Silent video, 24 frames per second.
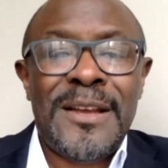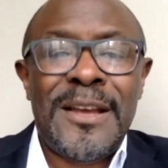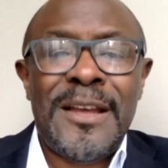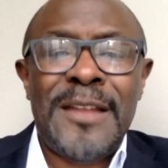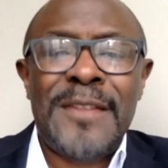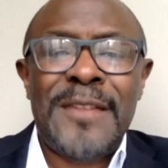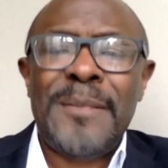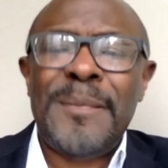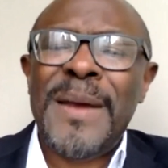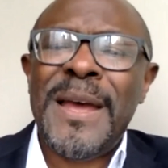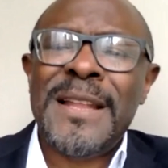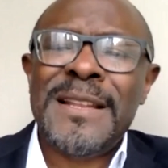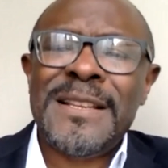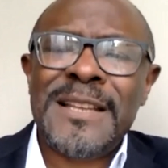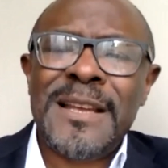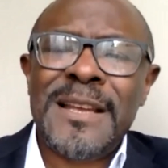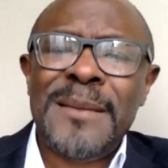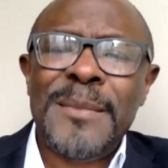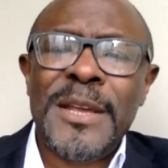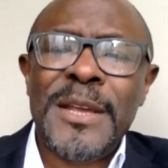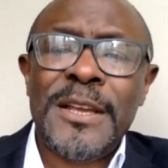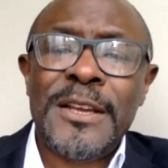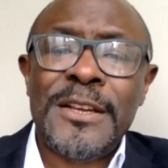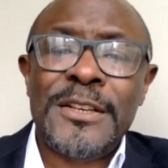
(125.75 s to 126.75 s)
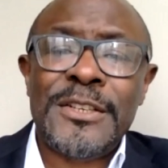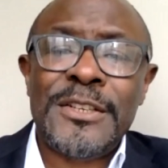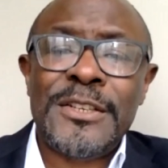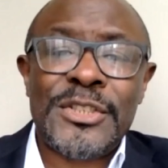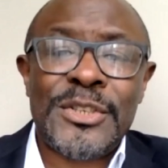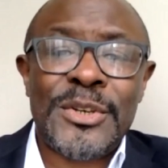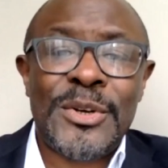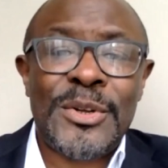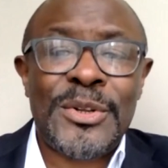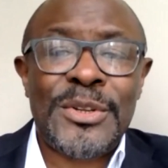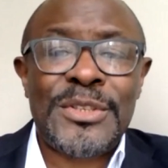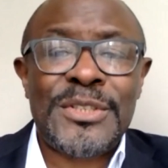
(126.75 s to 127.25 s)
the pandemic has
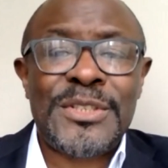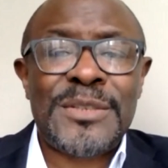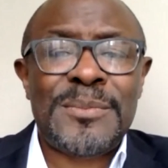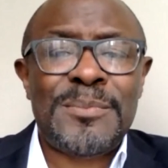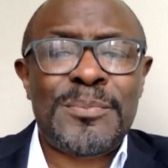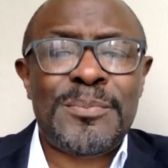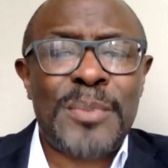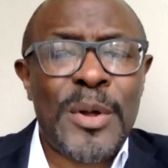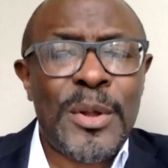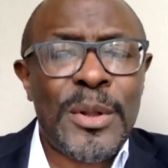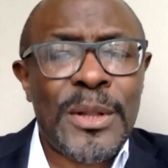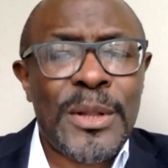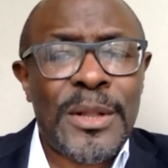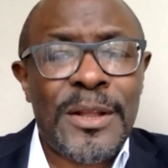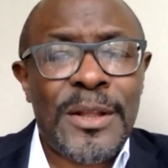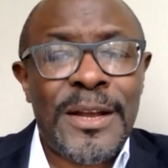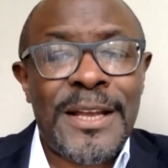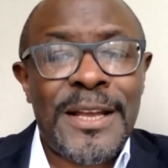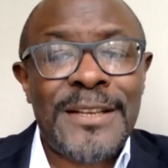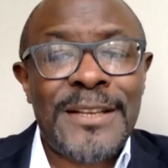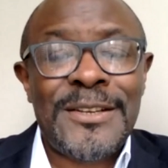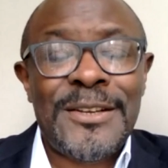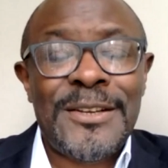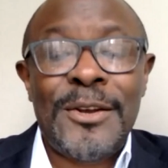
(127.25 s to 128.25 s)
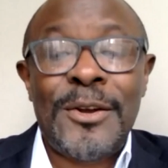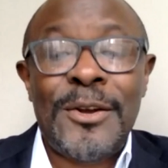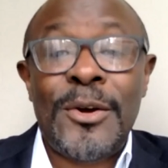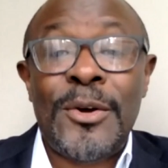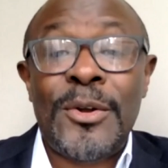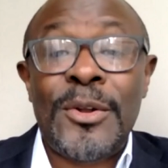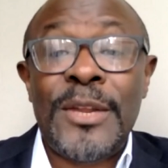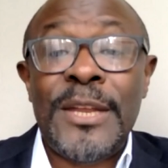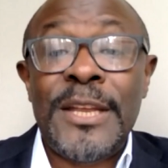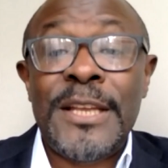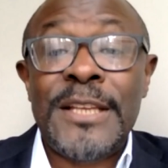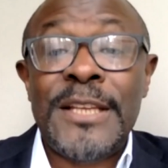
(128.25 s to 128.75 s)
shone a spotlight
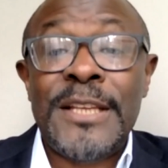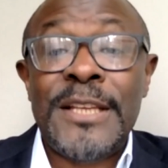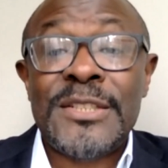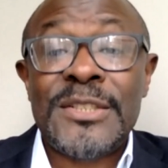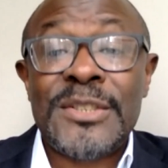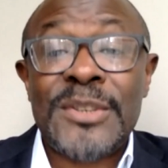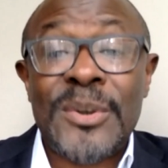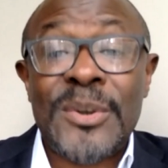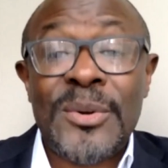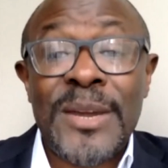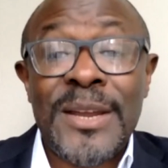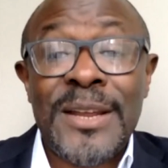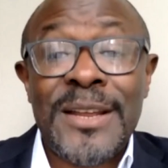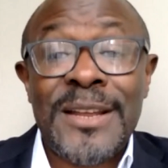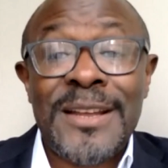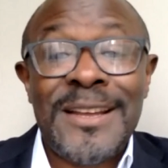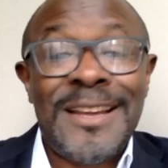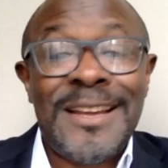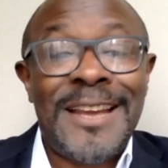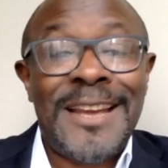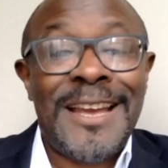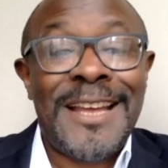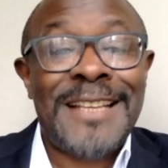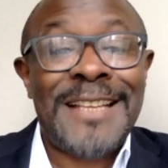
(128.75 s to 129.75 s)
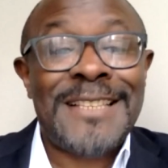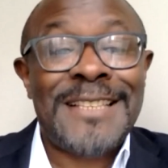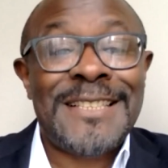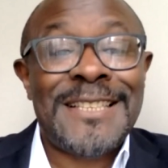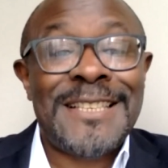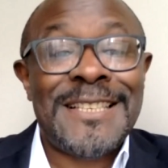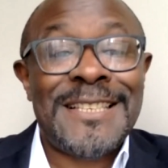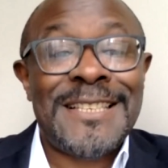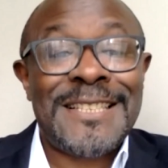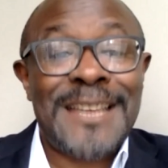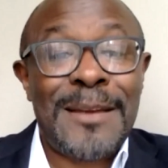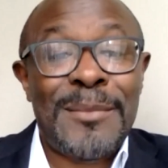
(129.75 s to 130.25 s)
on historic and
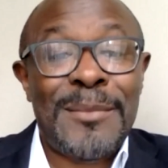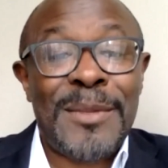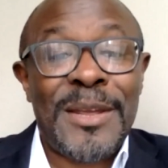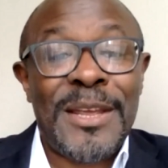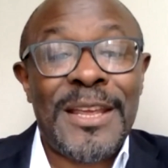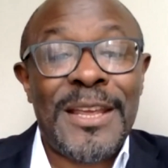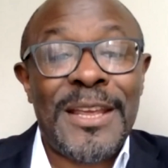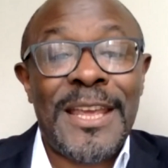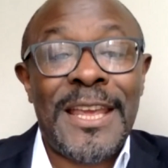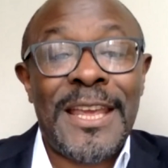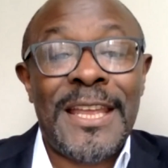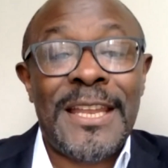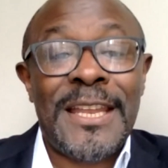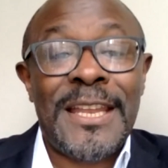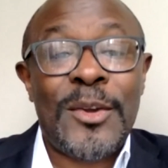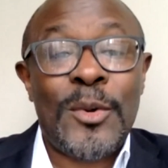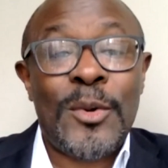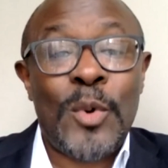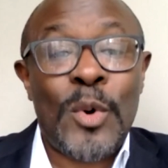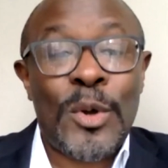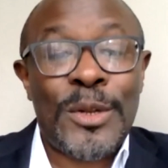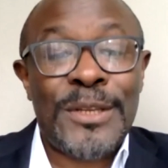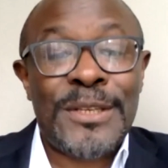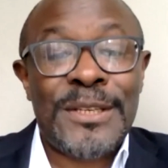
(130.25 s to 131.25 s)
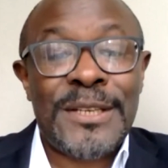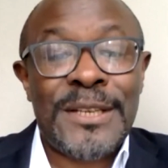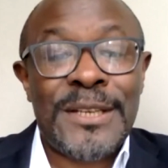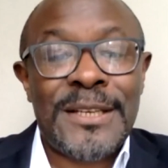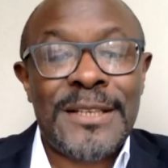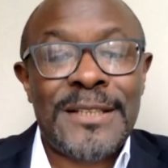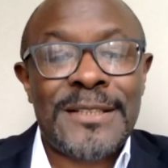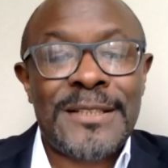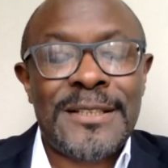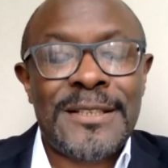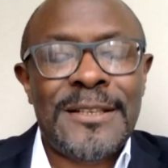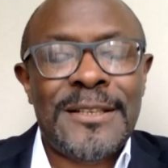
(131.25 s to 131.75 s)
systemic
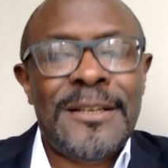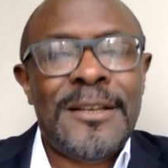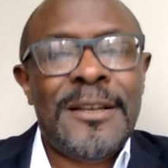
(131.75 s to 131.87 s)
inequalities,